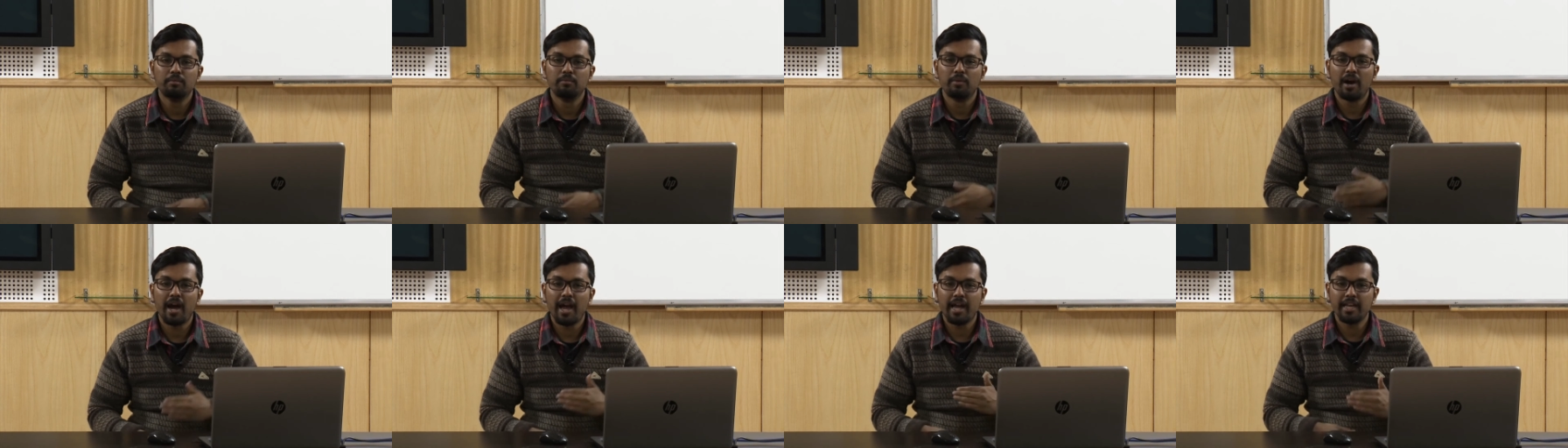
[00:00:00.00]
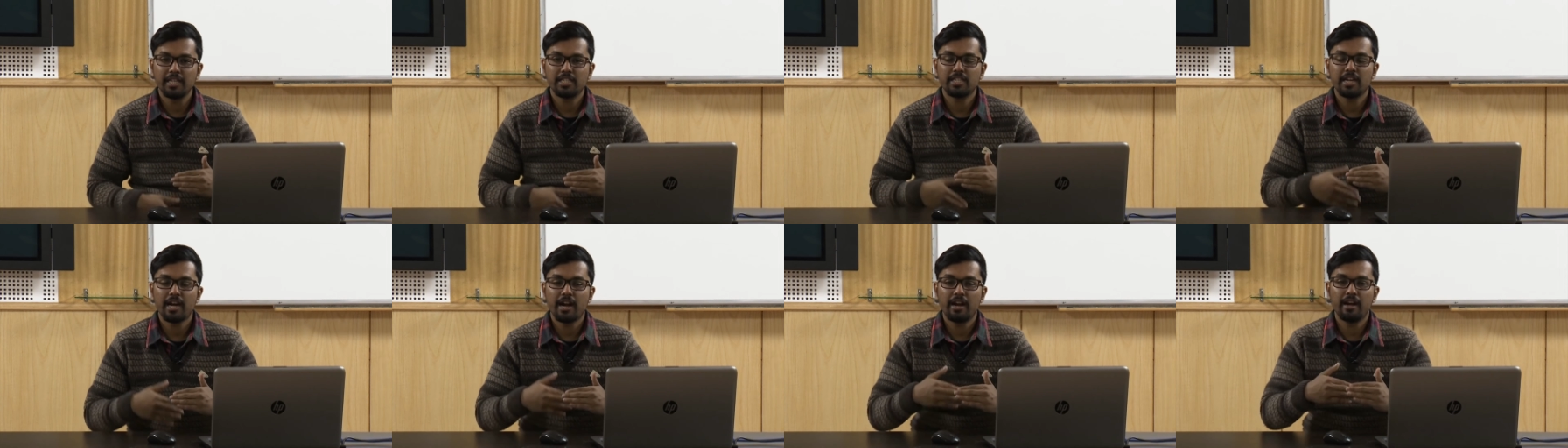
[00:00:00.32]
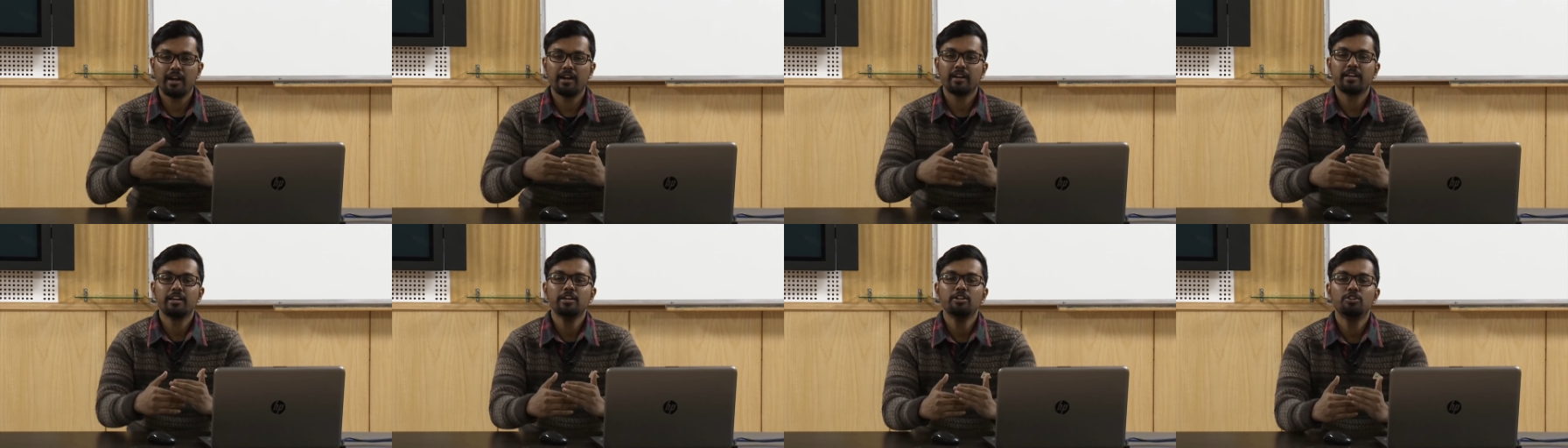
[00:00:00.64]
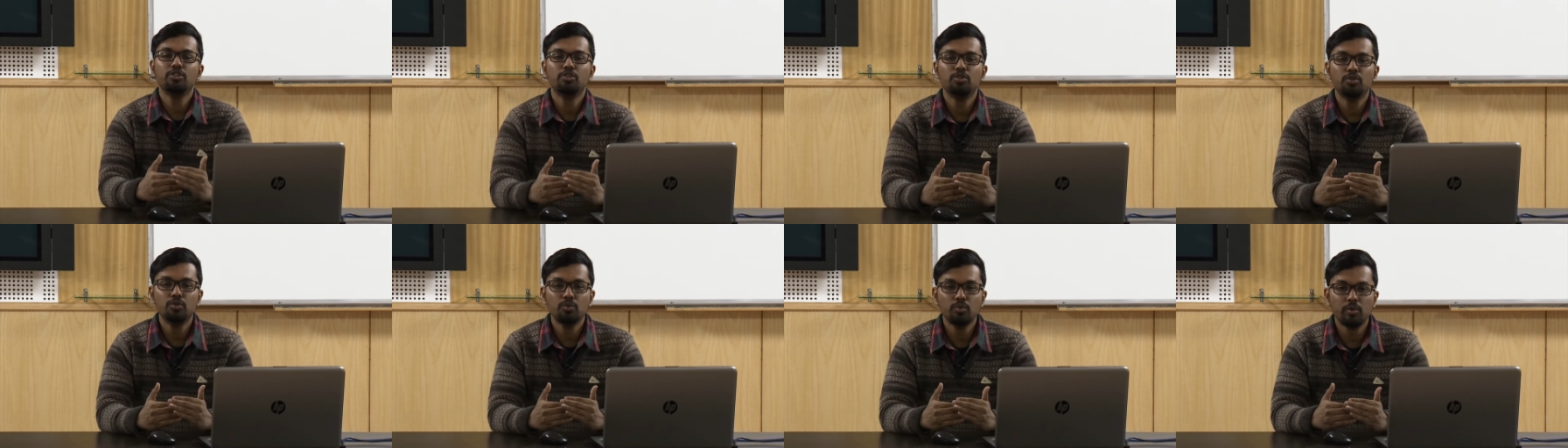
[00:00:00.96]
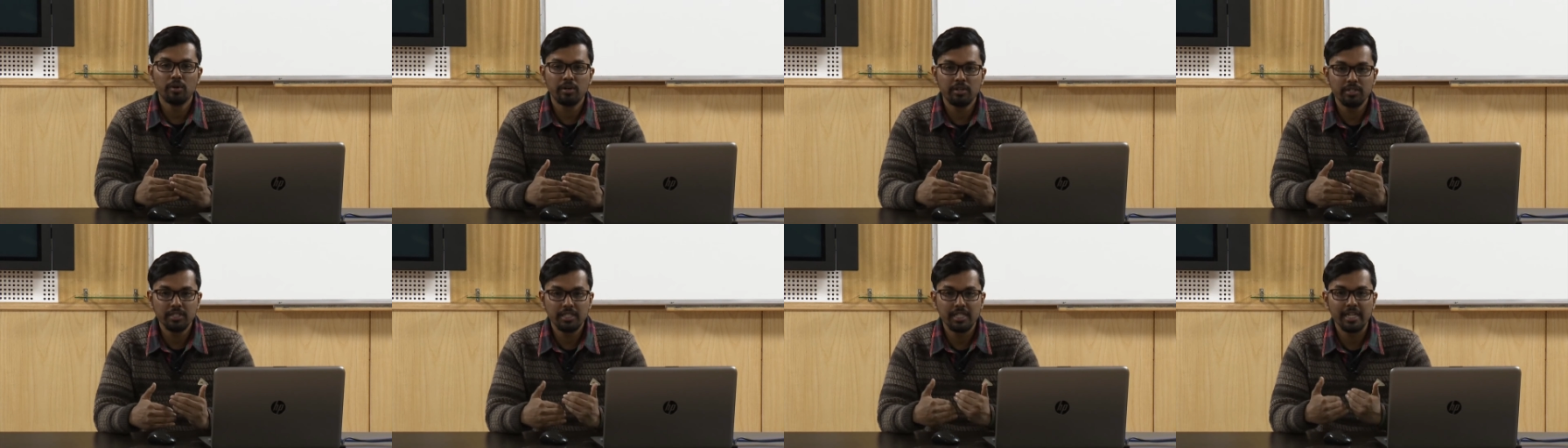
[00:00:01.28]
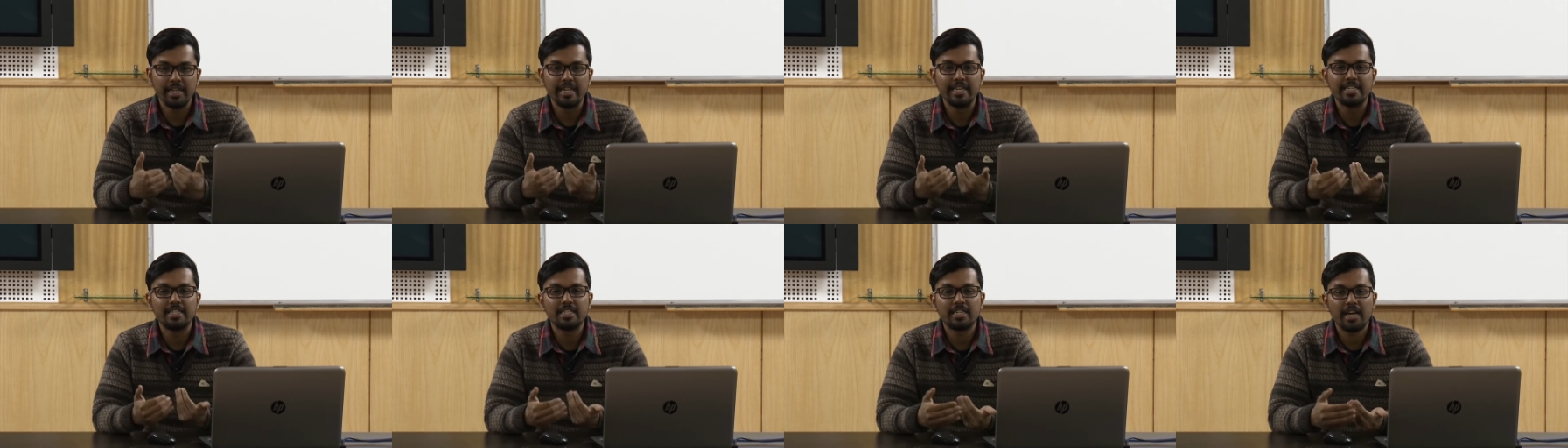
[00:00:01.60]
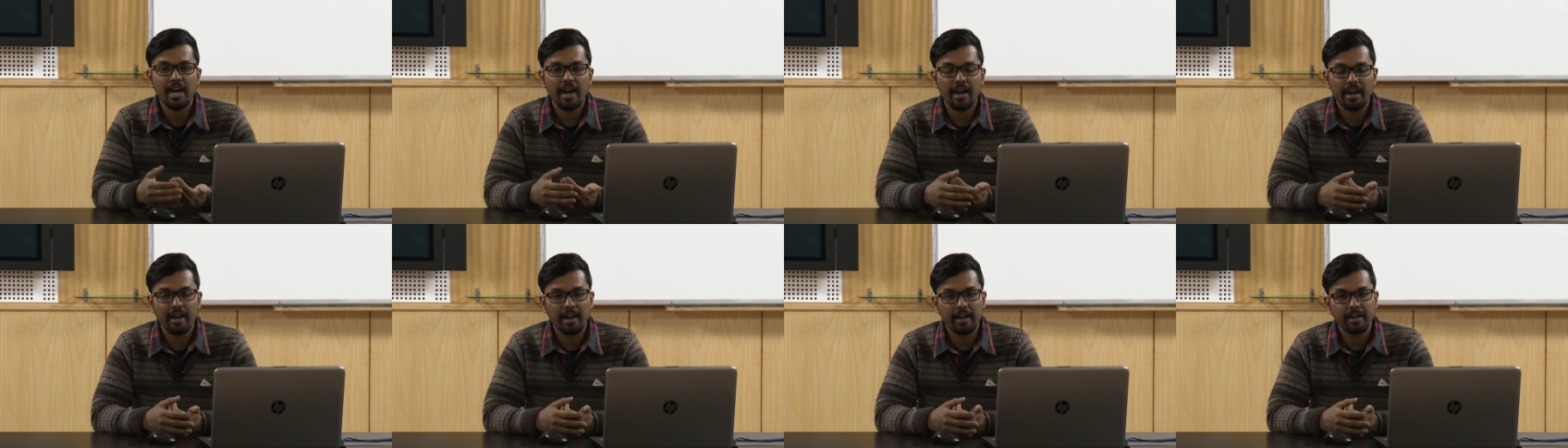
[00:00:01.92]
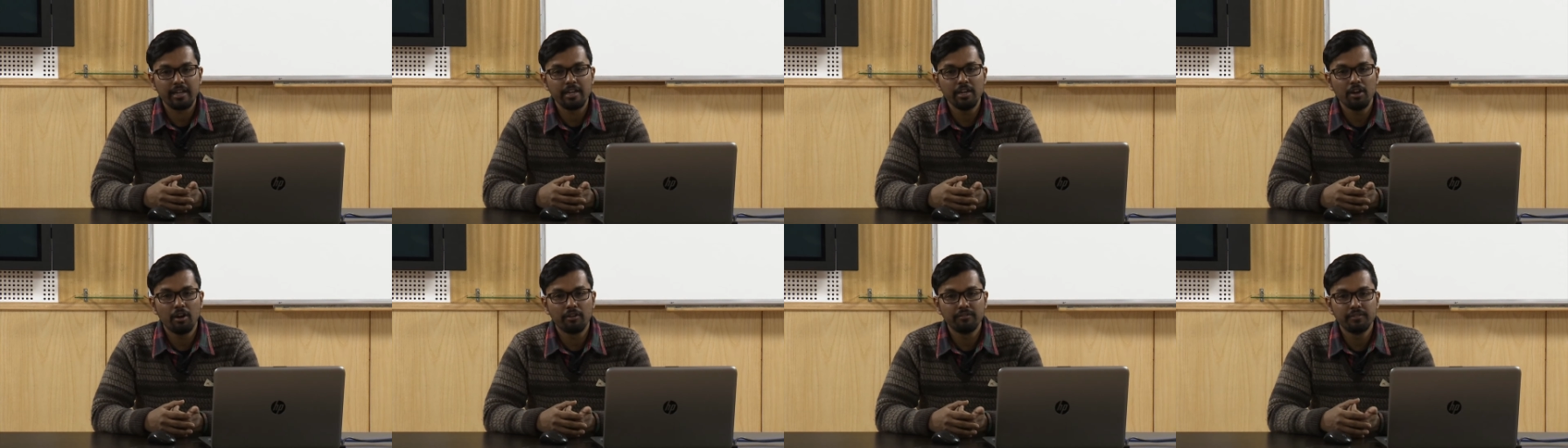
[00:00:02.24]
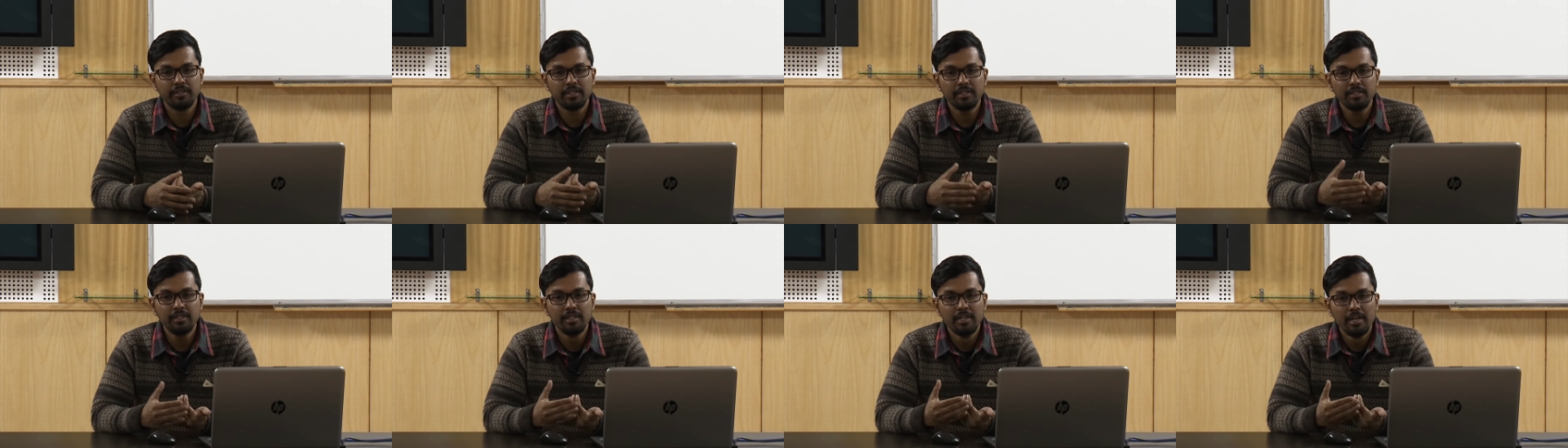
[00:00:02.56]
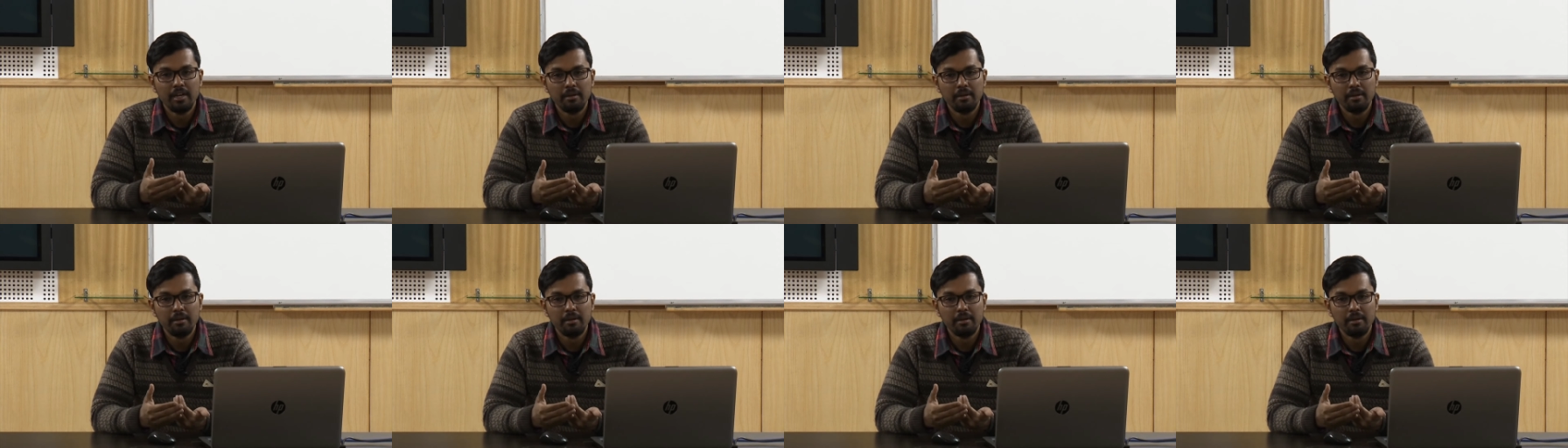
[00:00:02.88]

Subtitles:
highest hierarchy towards the least hierarchy of the